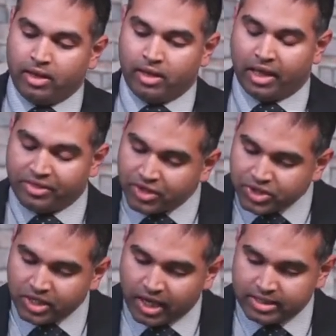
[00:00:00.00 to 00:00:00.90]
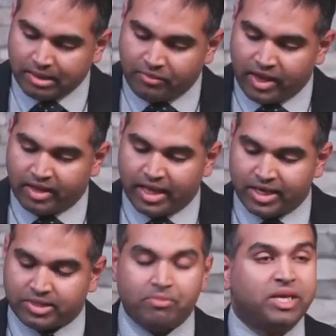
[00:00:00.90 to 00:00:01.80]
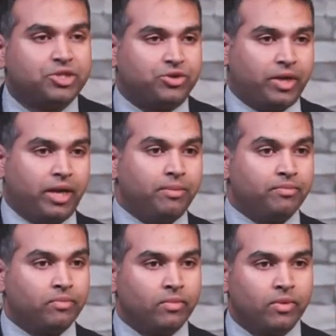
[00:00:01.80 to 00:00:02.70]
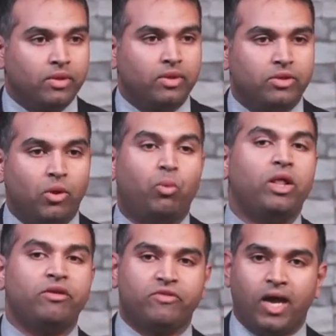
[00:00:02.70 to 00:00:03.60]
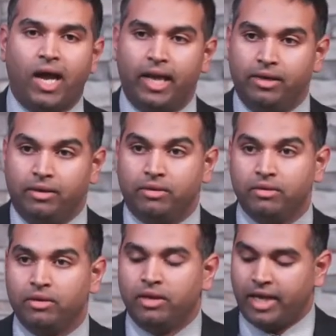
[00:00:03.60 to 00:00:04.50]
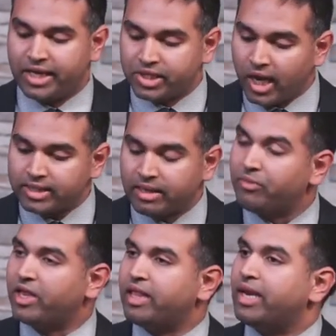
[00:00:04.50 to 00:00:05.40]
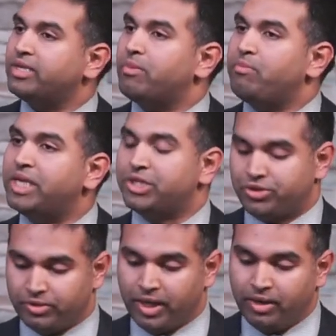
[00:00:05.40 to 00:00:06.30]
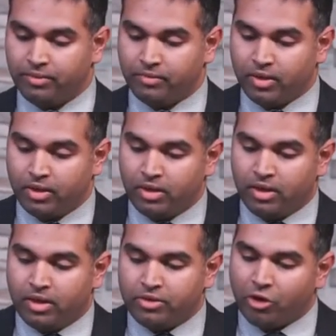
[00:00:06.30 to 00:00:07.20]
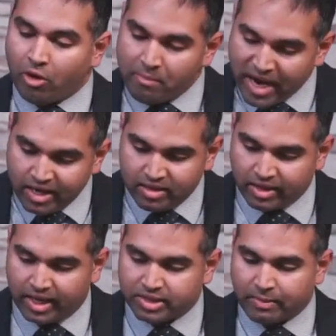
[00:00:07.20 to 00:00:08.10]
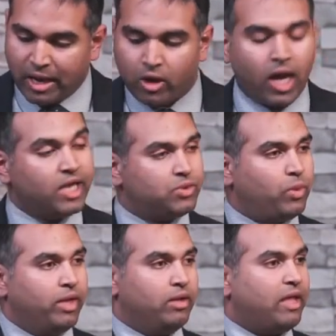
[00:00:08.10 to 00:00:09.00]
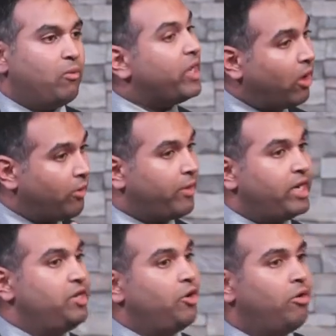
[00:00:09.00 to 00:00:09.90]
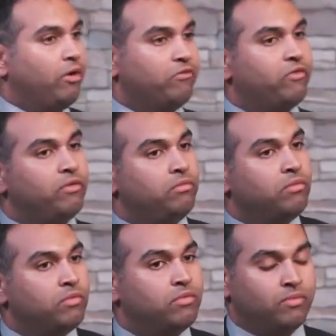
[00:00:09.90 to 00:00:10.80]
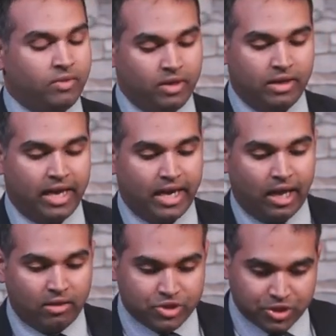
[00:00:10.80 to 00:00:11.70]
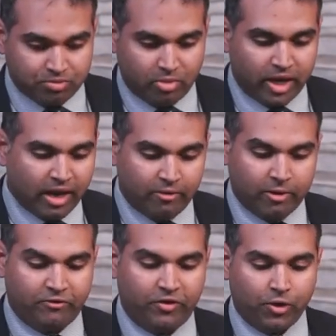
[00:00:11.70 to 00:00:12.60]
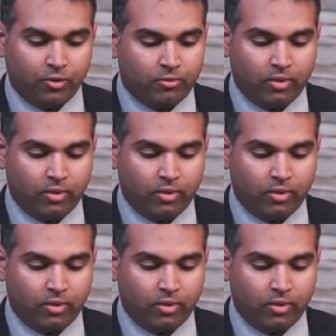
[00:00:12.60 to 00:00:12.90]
And this is not something that is a mystery. The will of God, it's not something that is a mystery. There are many things about God's will that we already know of. And I'll just bring out a few.